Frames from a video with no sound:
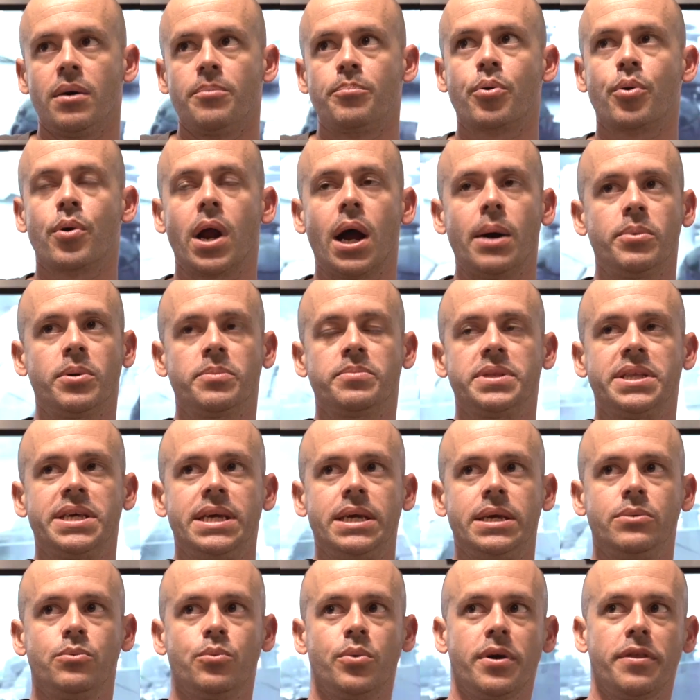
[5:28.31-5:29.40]

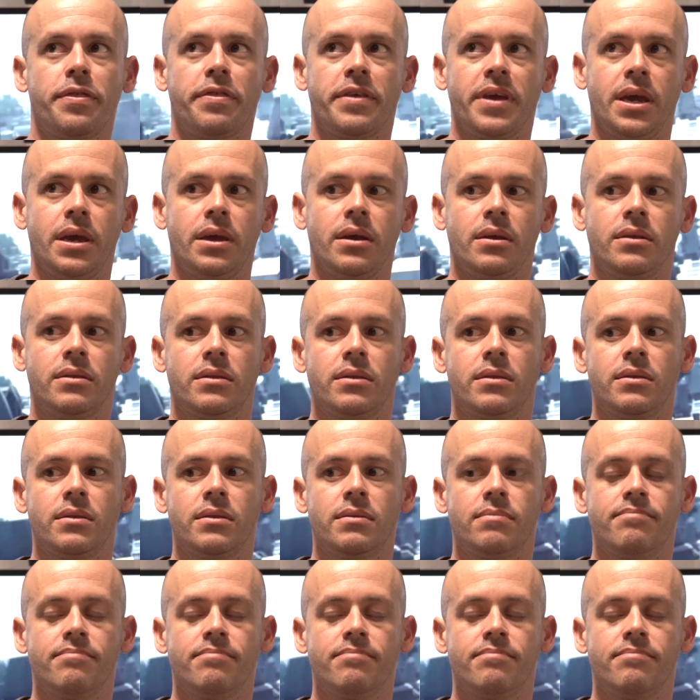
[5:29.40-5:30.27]
probably within